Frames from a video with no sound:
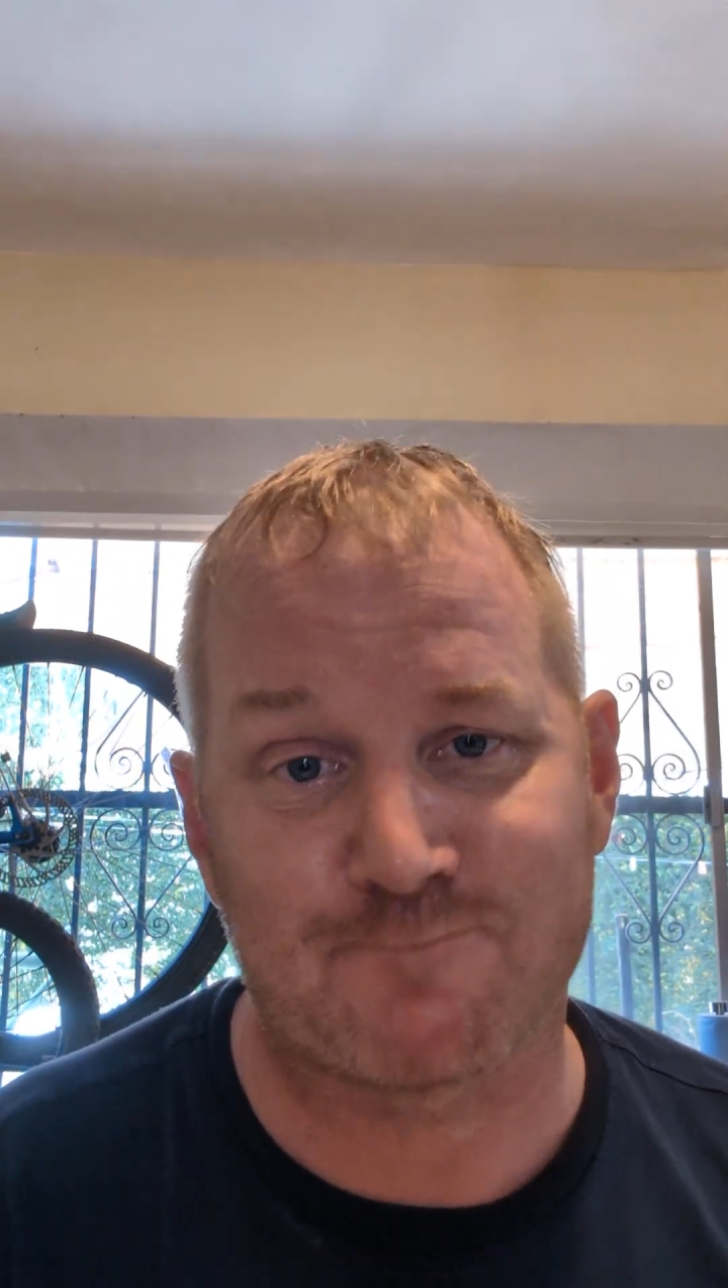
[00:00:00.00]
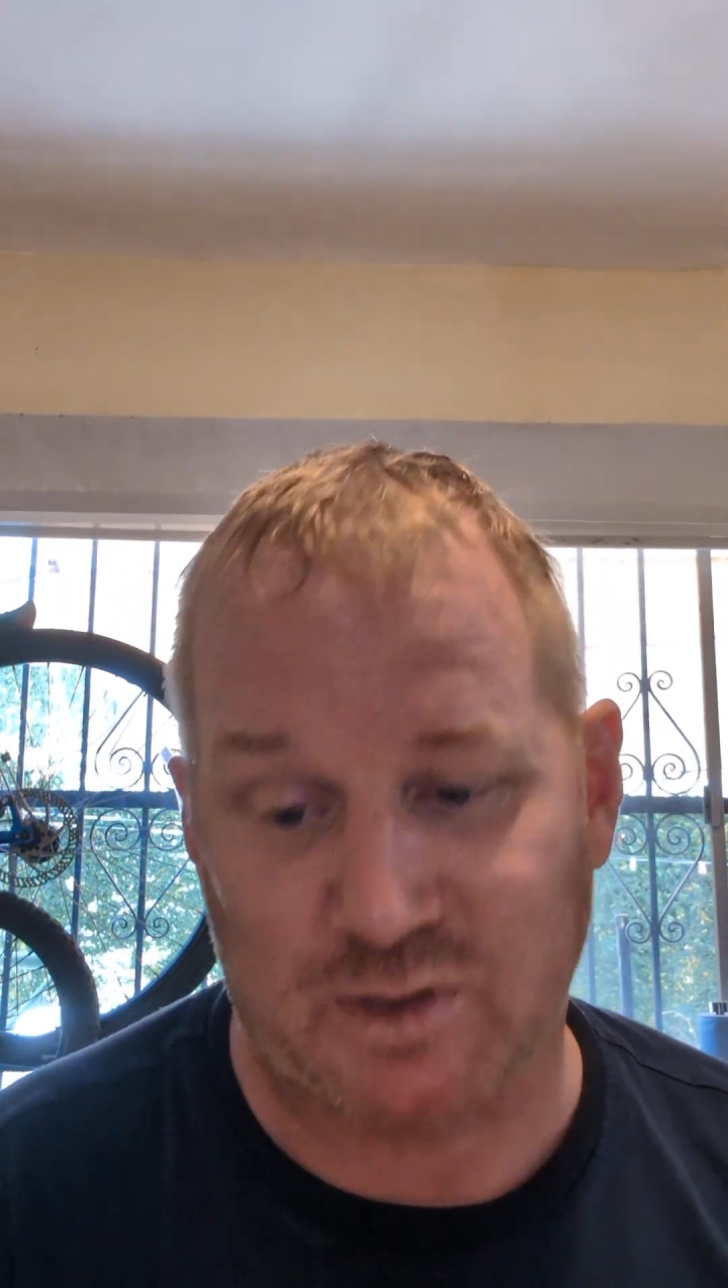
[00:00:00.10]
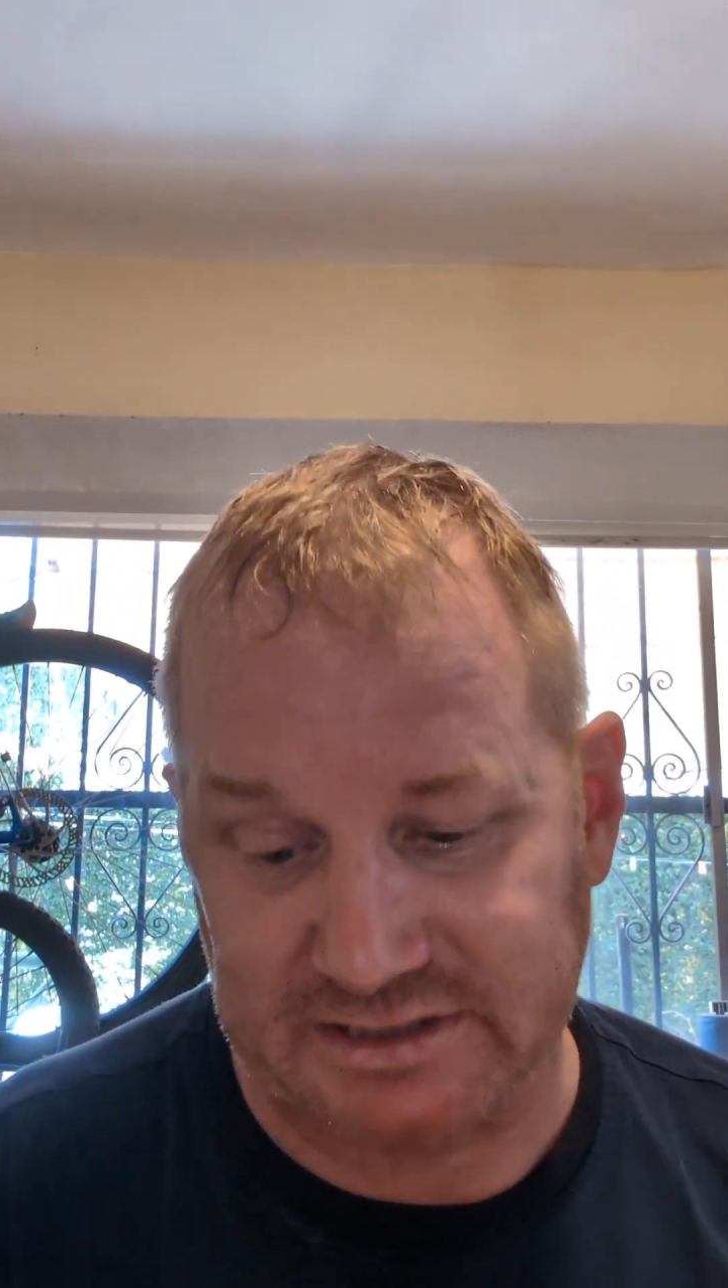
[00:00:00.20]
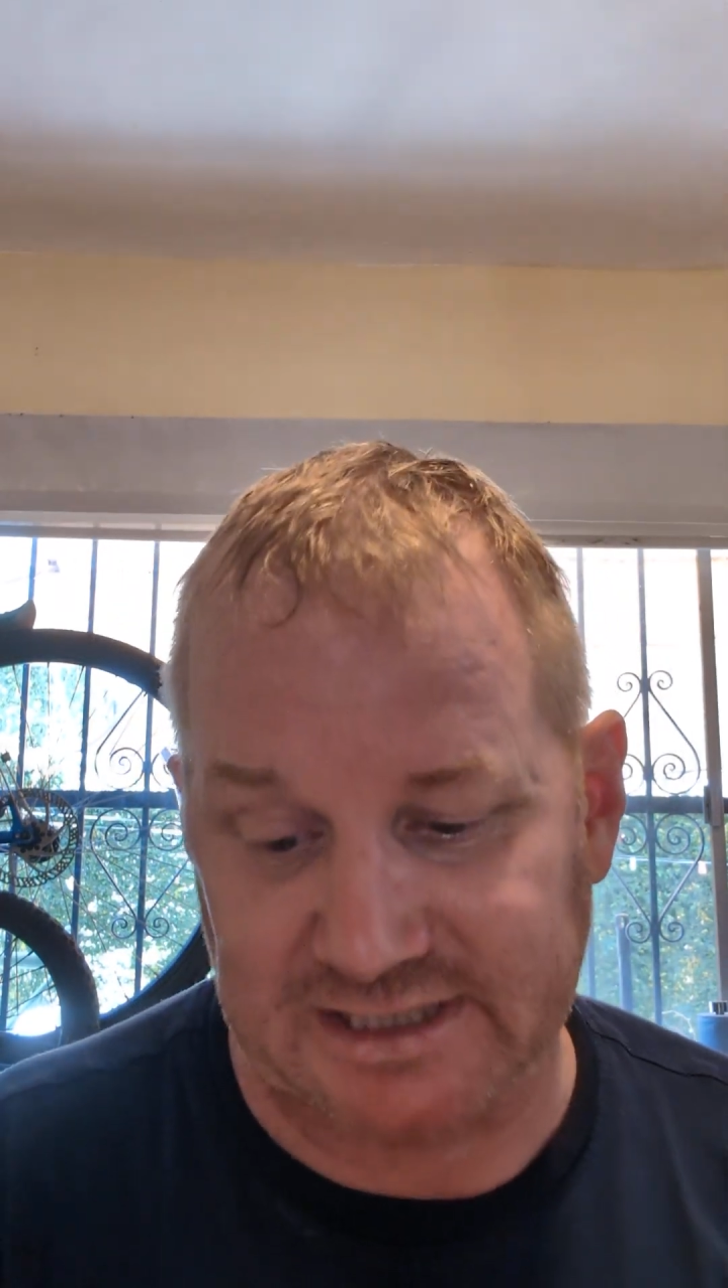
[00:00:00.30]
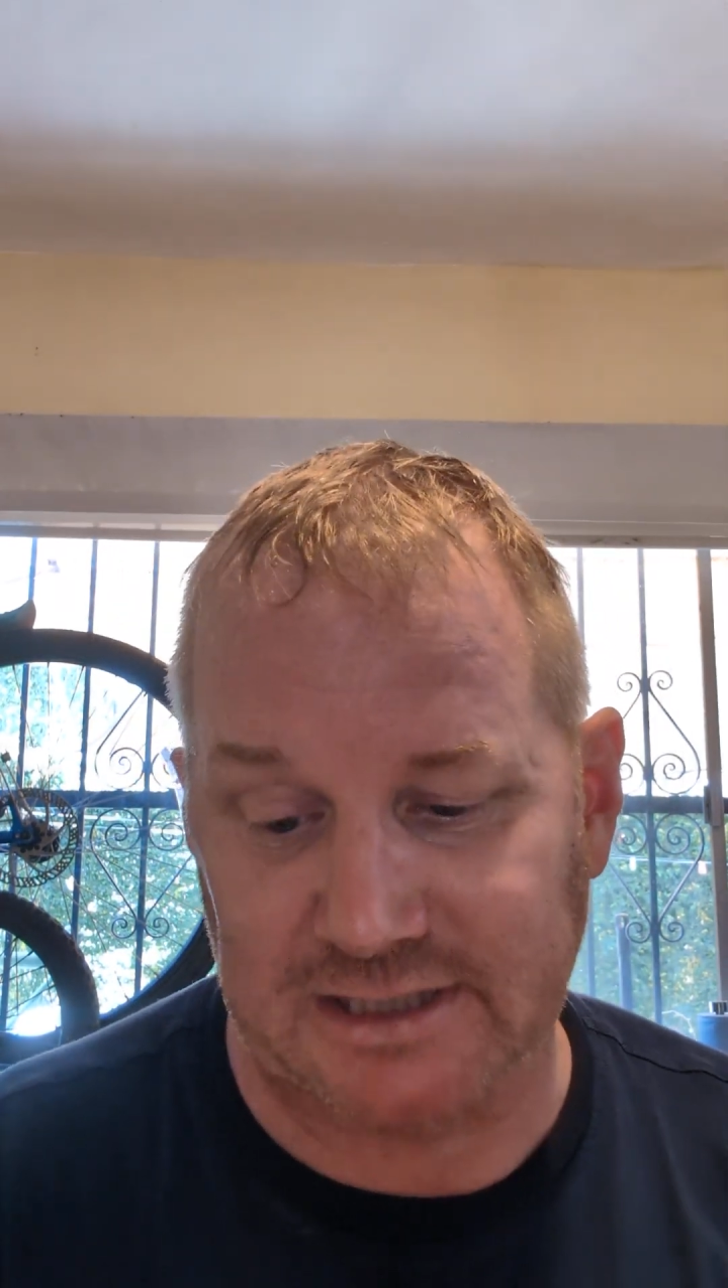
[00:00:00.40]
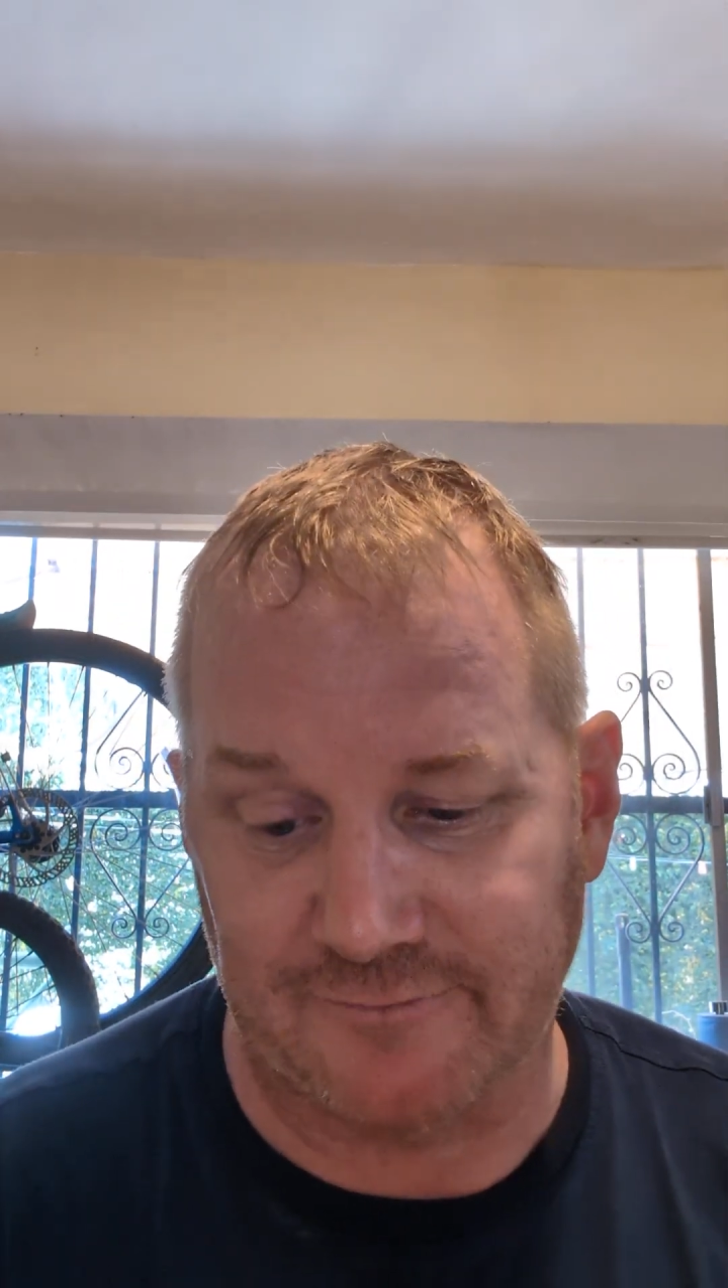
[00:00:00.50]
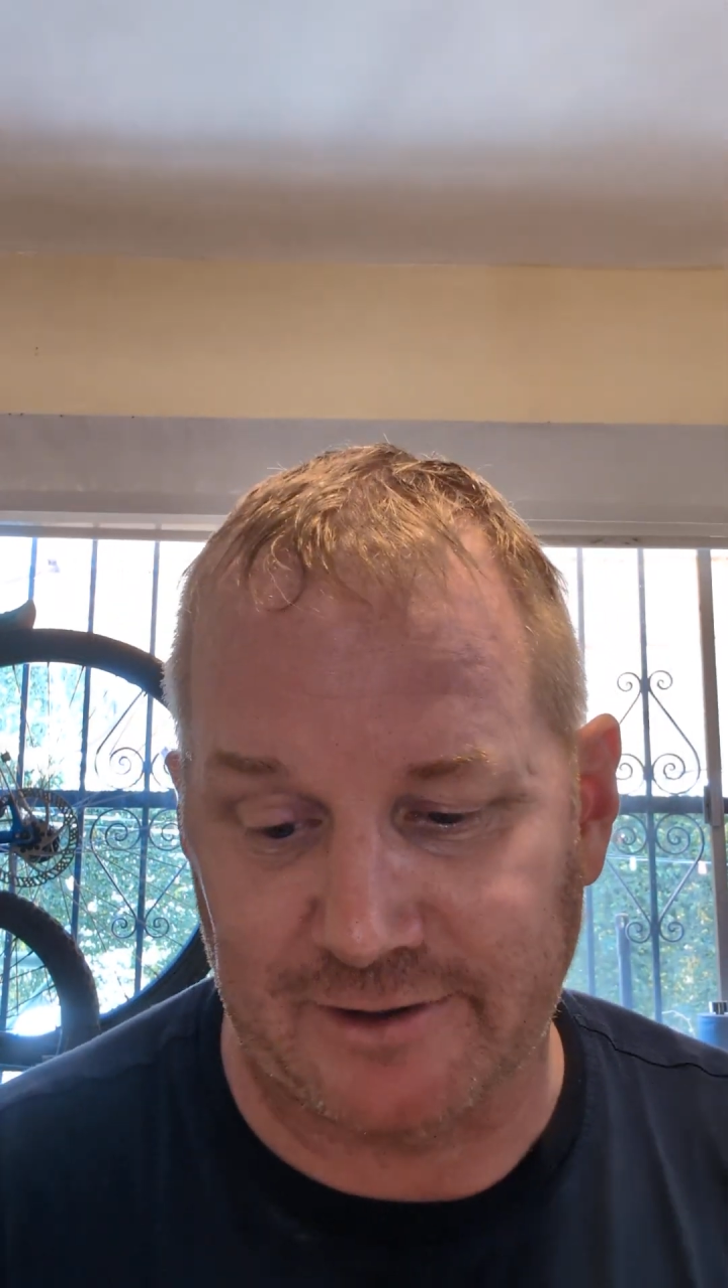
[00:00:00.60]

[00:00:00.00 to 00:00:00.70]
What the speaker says: because that's not